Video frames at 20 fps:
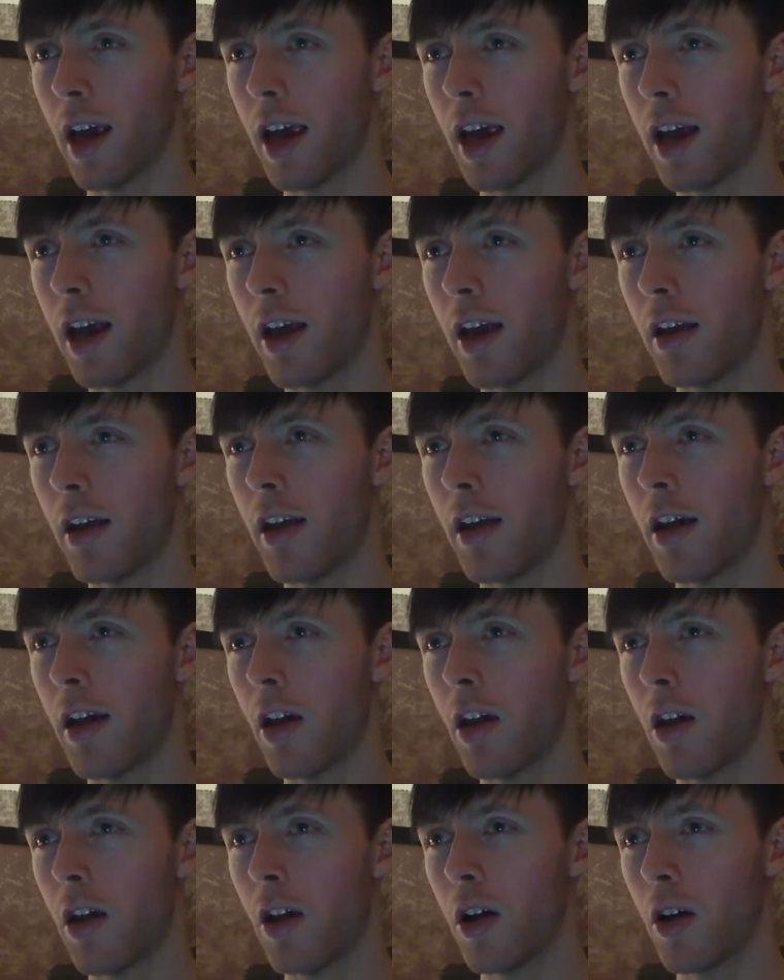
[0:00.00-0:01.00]
And
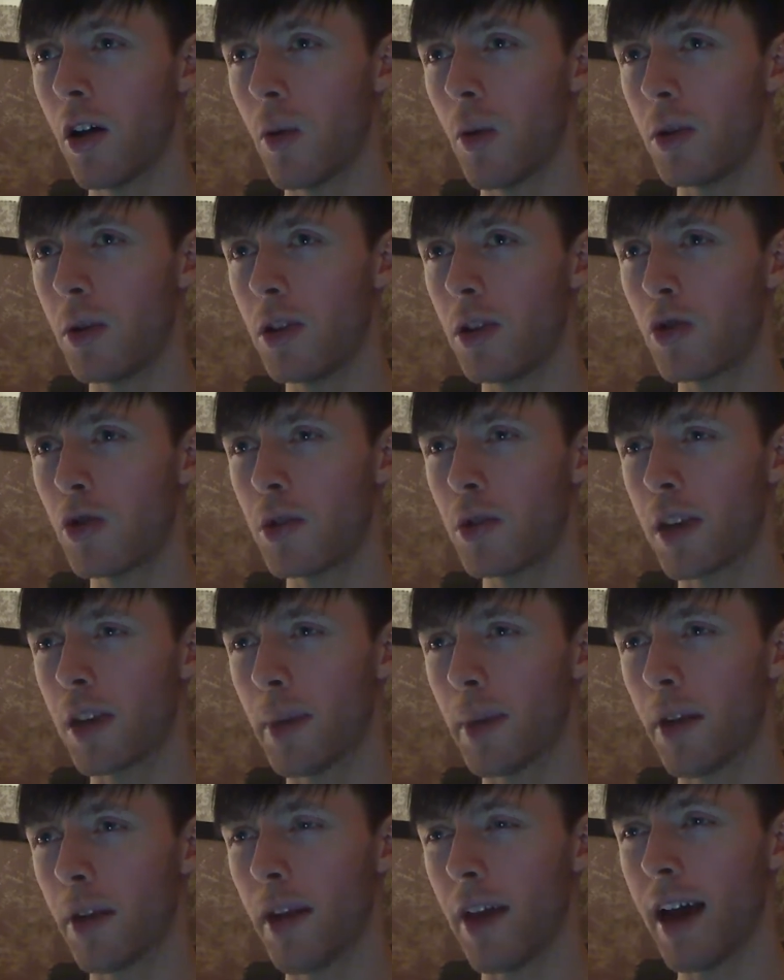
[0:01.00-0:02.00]
what's
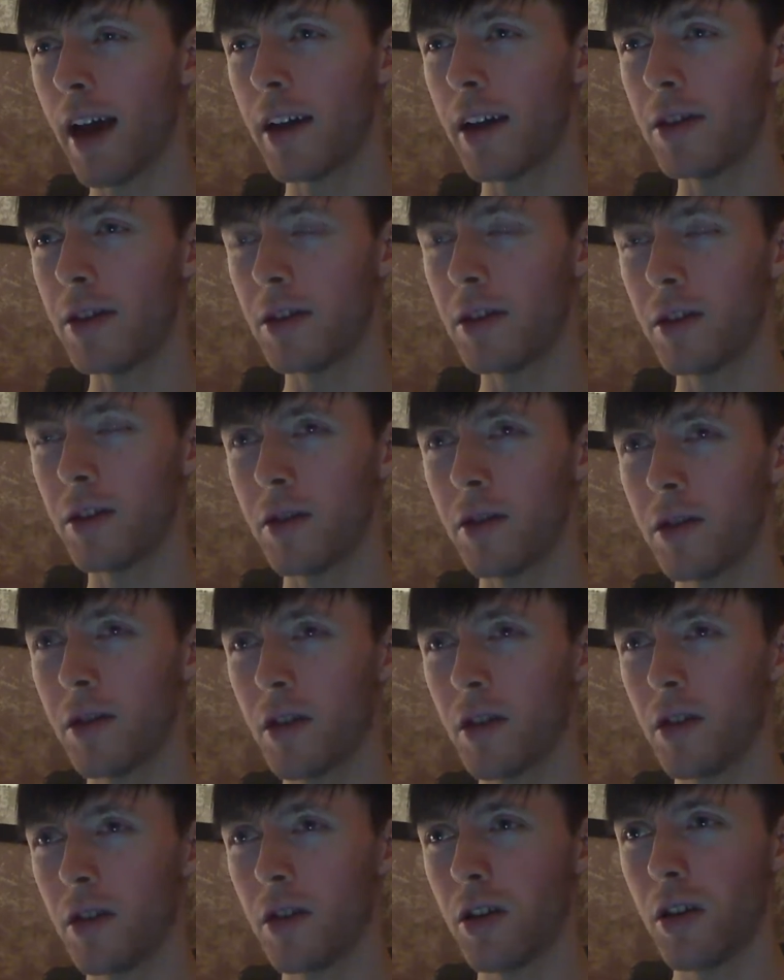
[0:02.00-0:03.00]
interesting about that is
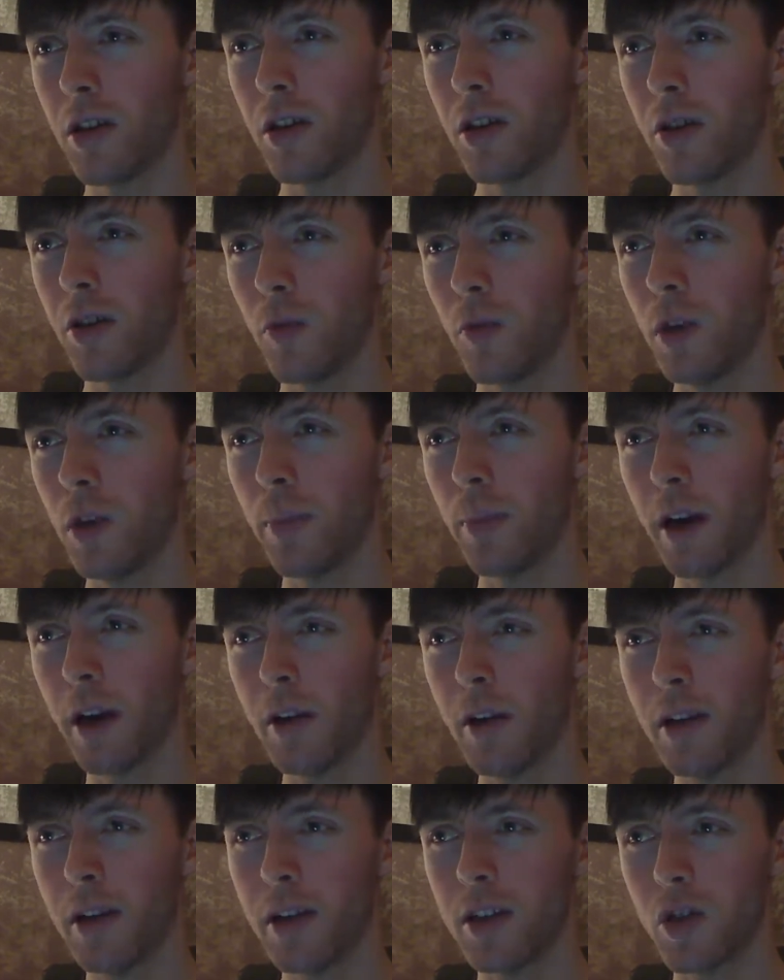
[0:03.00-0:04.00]
we
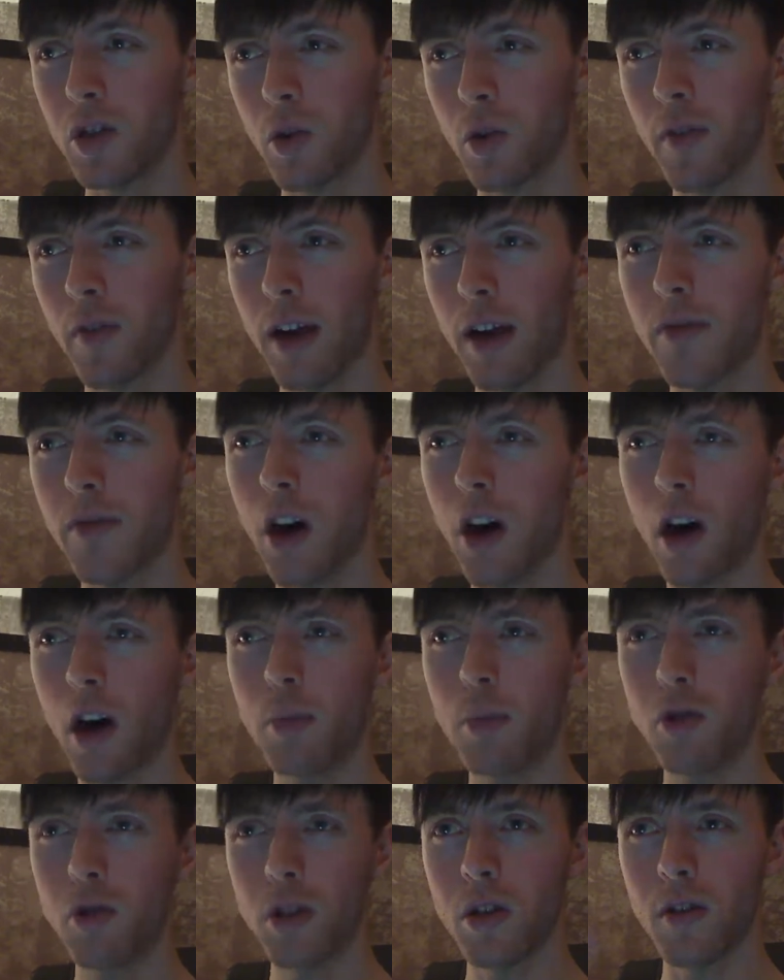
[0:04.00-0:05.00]
apparently sort of have the
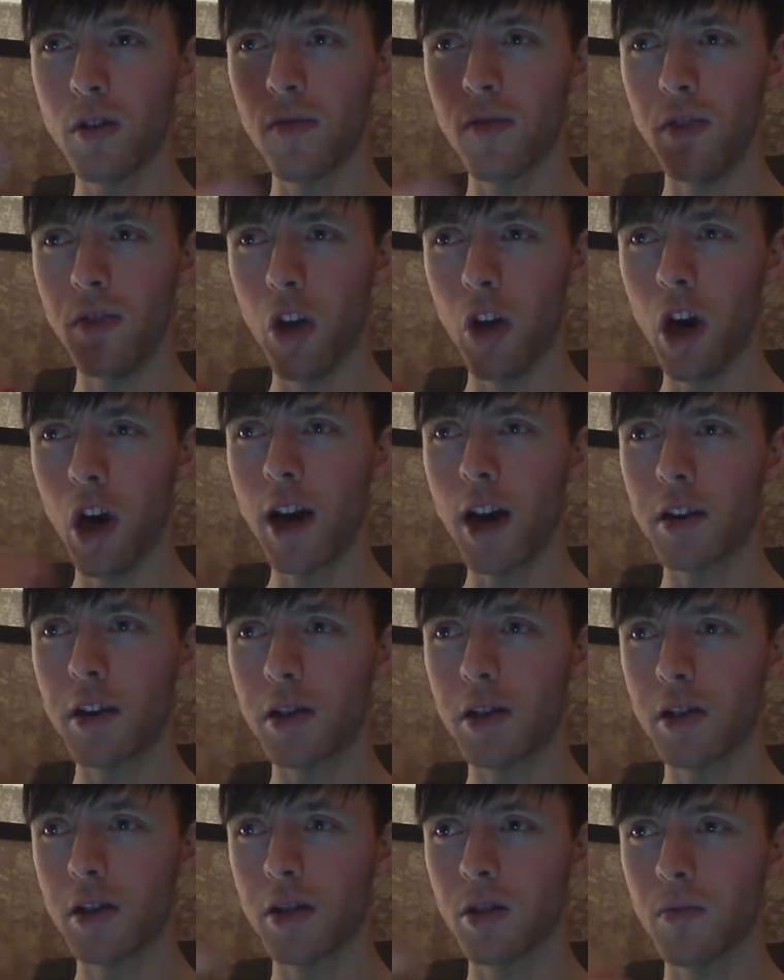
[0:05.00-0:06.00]
option of
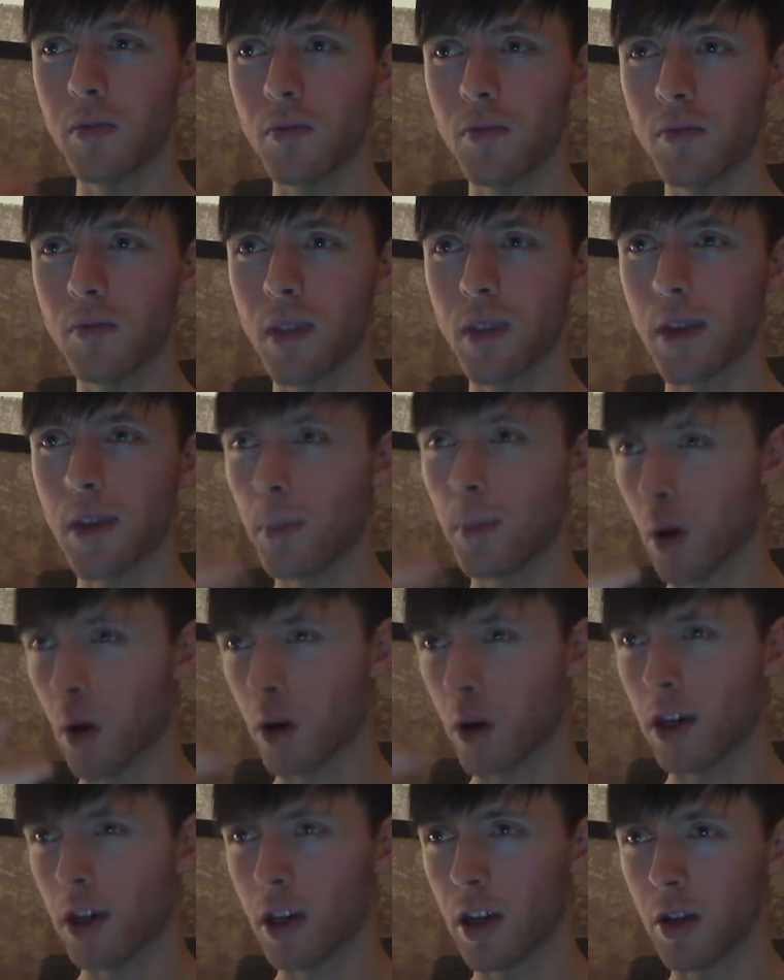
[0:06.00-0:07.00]
not
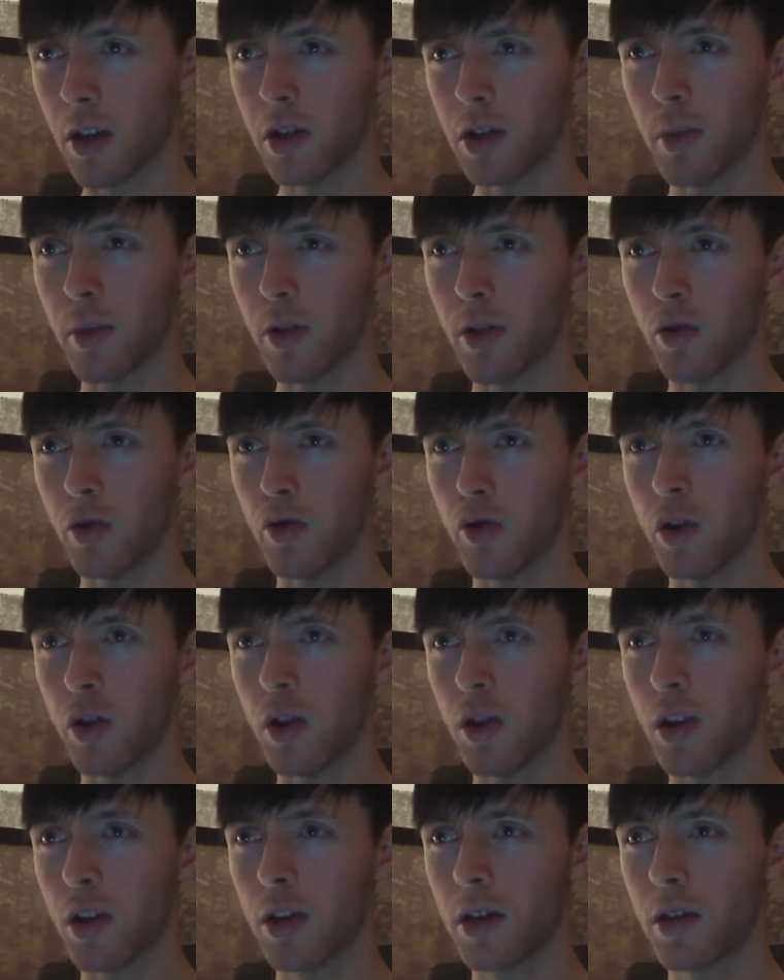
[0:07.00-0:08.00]
embarking on a spiritual
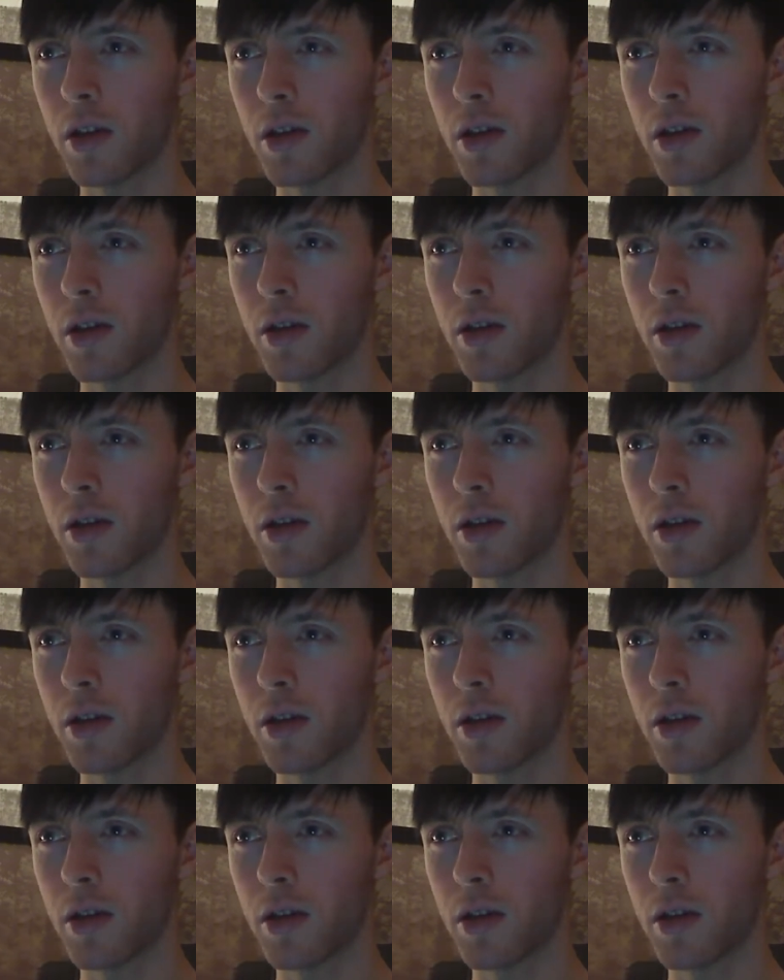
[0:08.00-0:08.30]
journey.